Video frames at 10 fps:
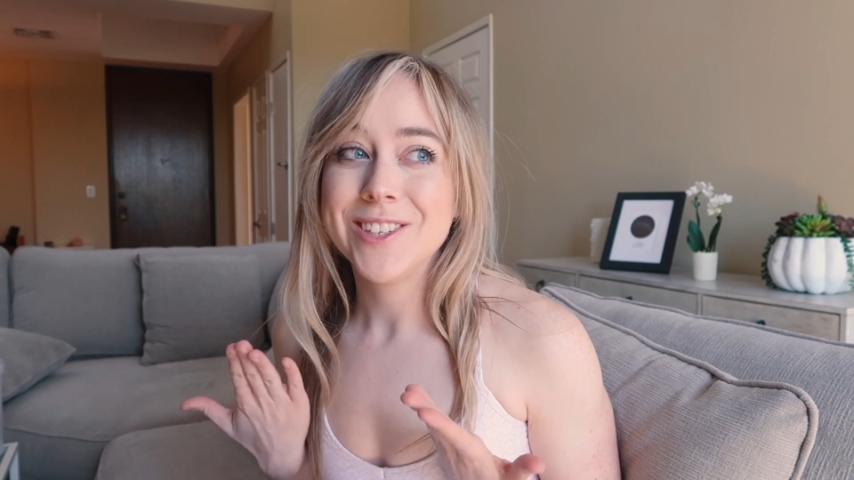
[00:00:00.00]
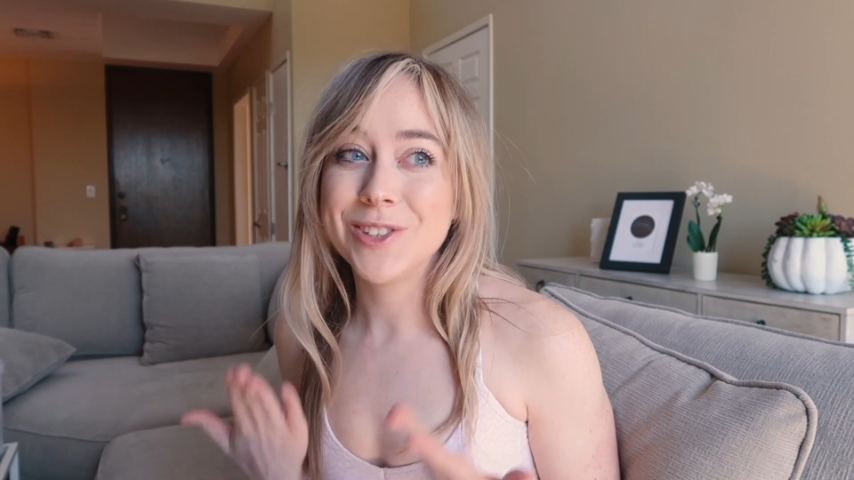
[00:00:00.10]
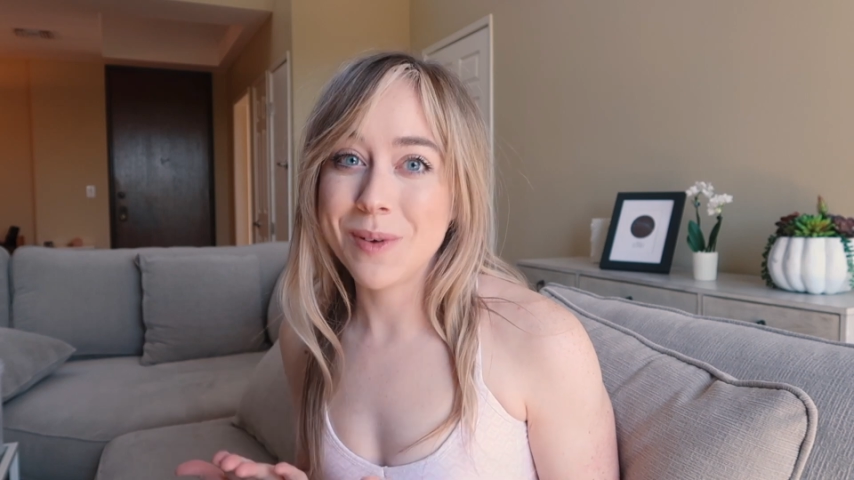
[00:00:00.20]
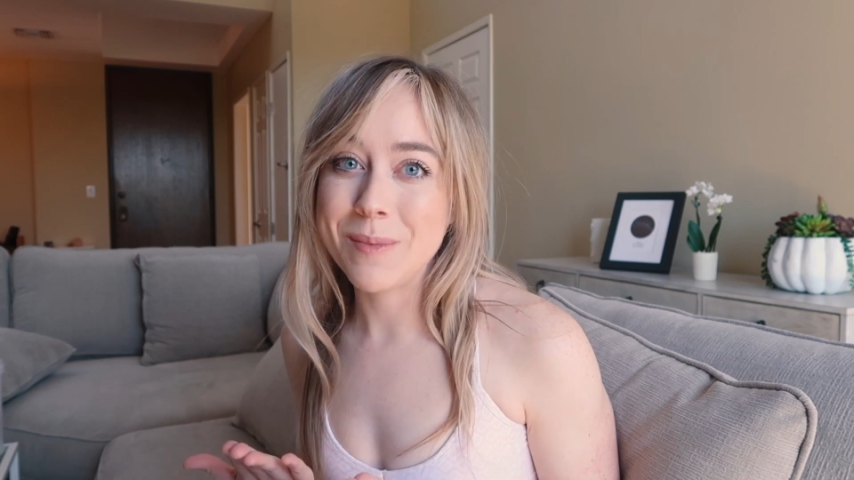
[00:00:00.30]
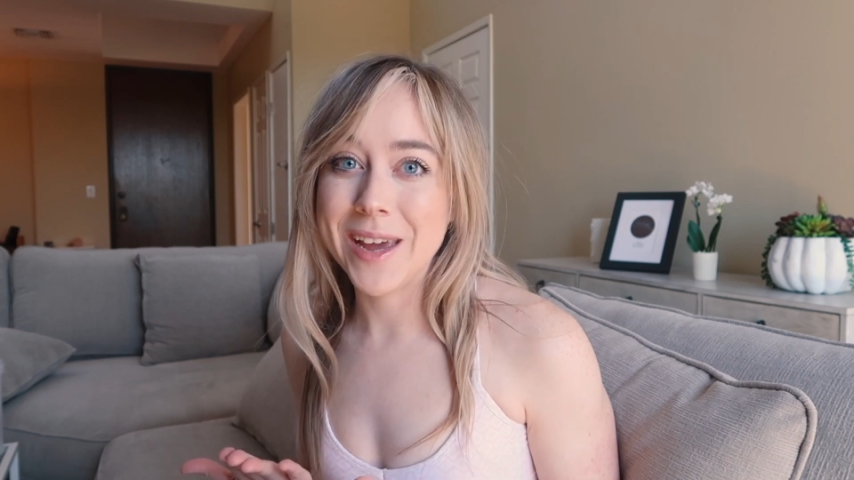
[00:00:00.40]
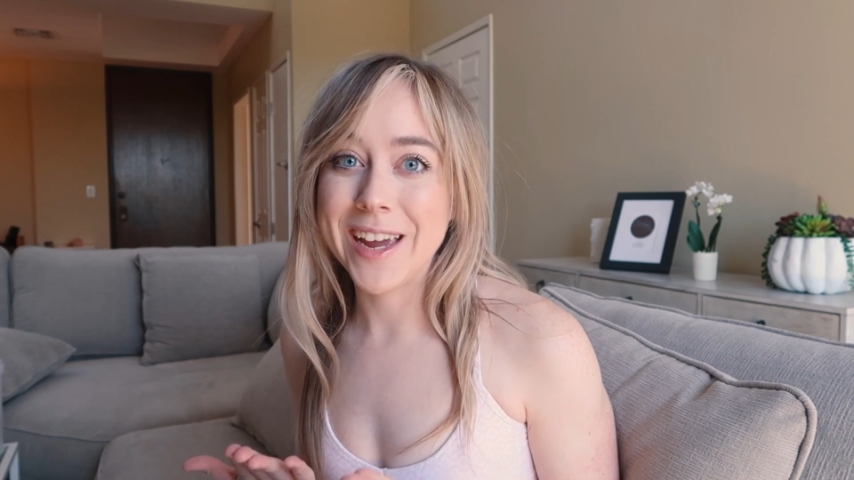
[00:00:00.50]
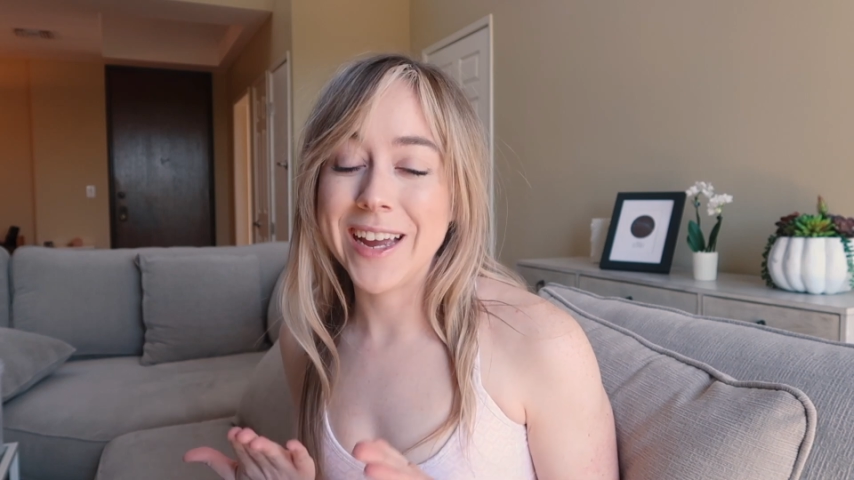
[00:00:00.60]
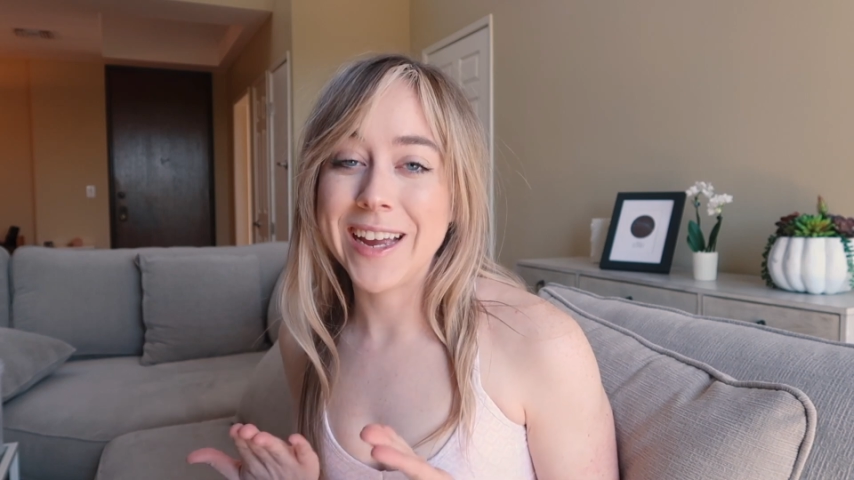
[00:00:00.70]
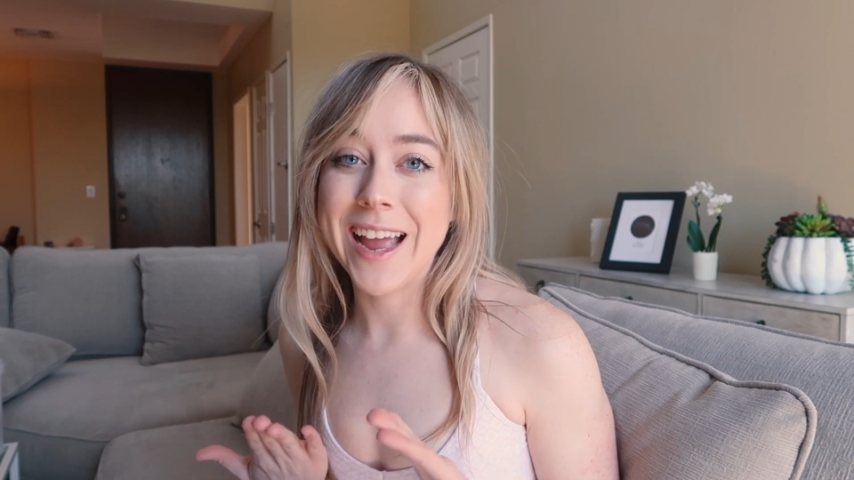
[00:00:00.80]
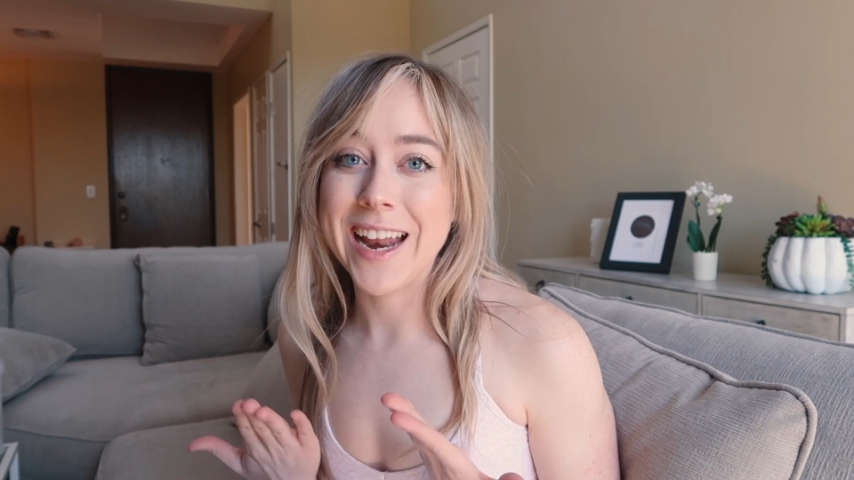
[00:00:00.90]

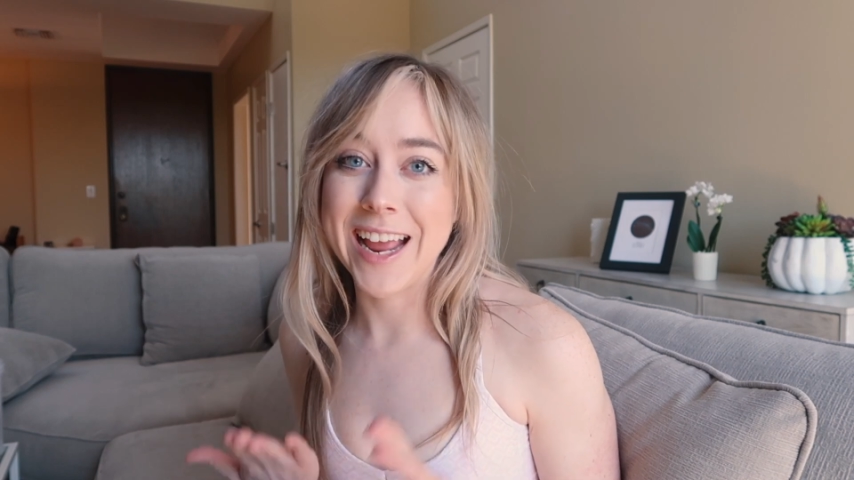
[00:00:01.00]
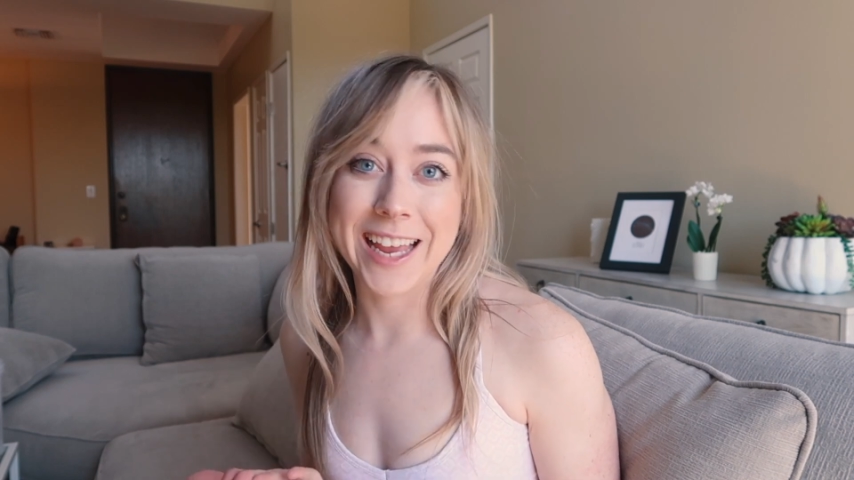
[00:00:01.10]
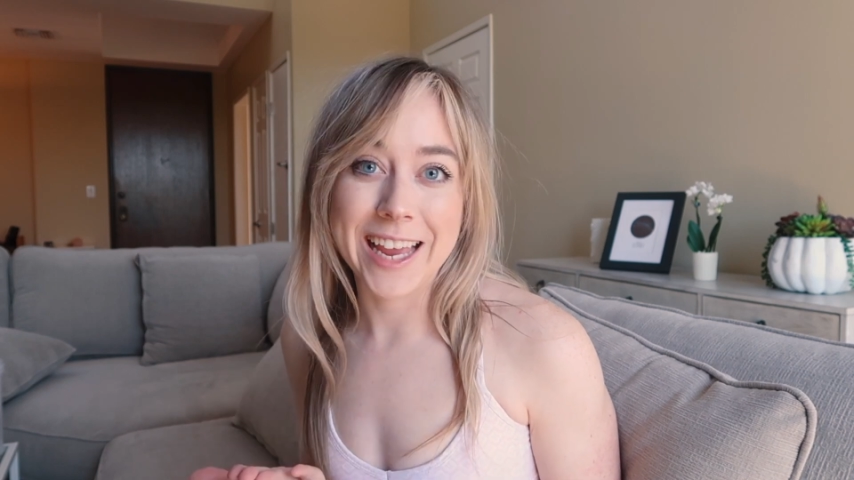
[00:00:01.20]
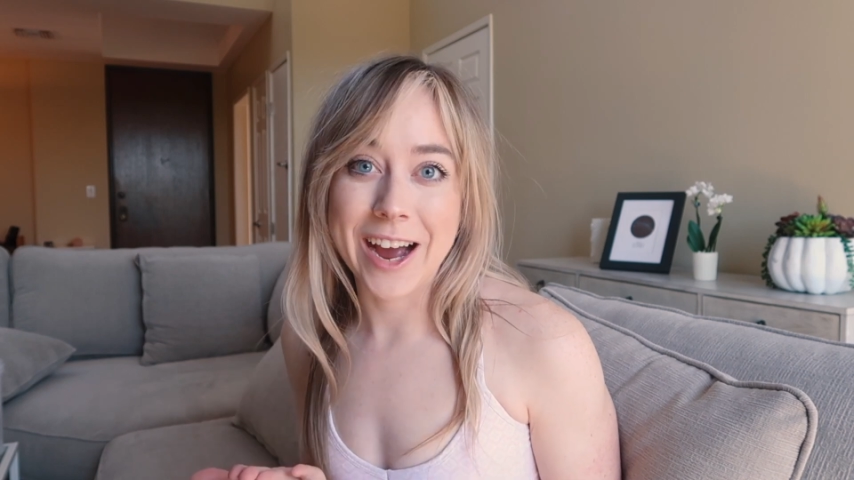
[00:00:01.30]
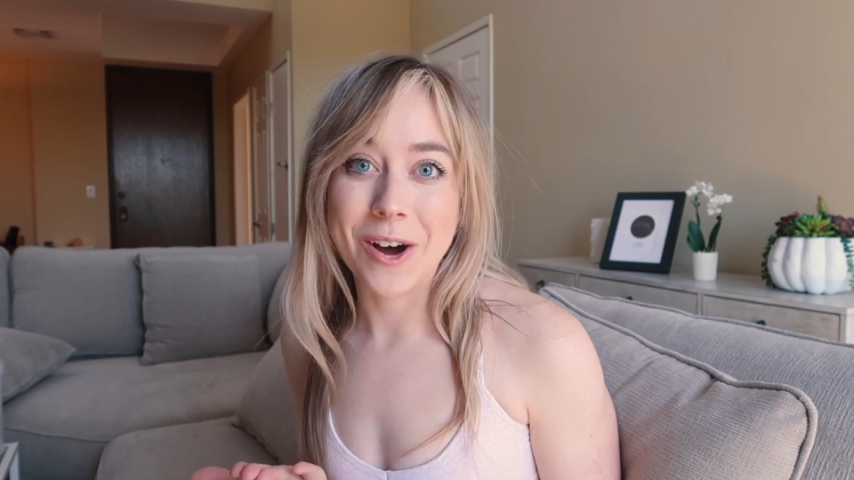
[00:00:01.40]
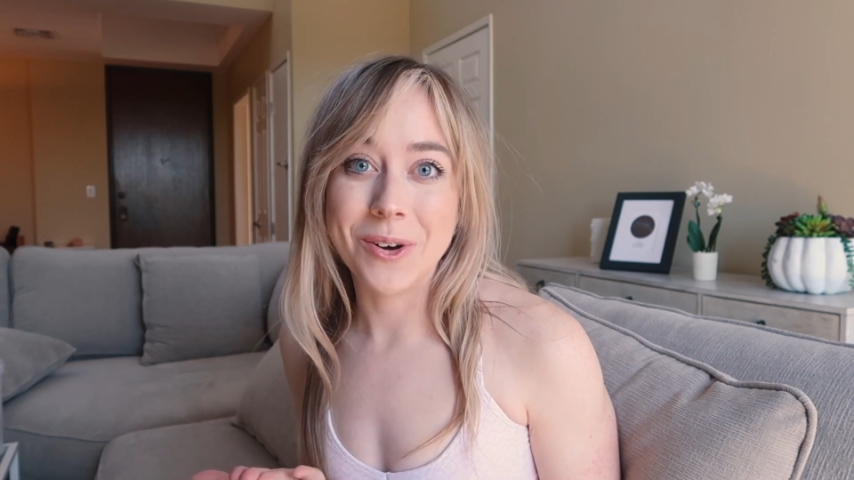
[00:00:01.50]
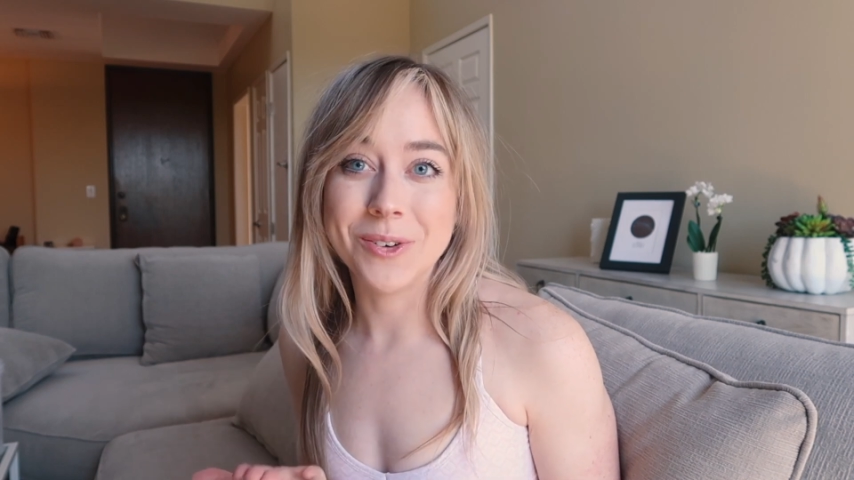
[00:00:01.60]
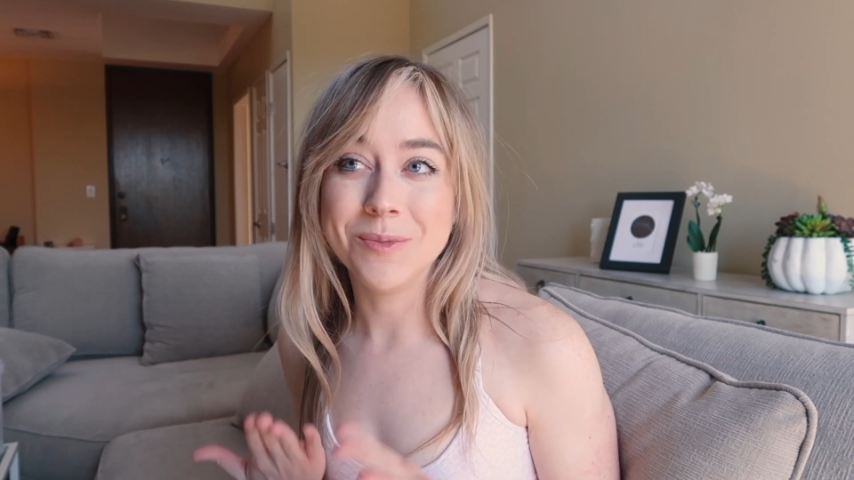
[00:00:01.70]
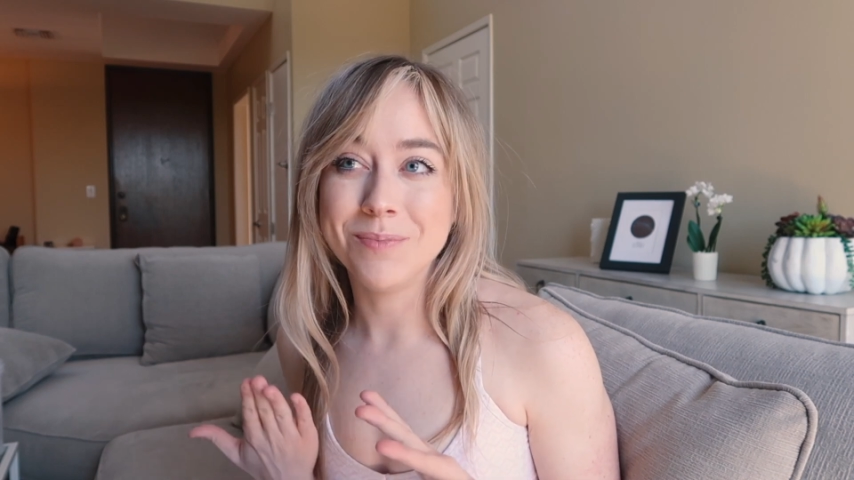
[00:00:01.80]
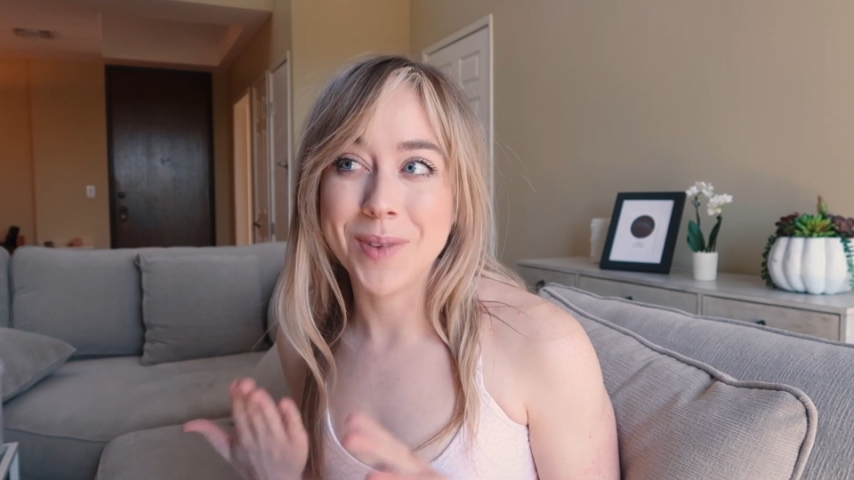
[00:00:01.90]
swimming and hanging out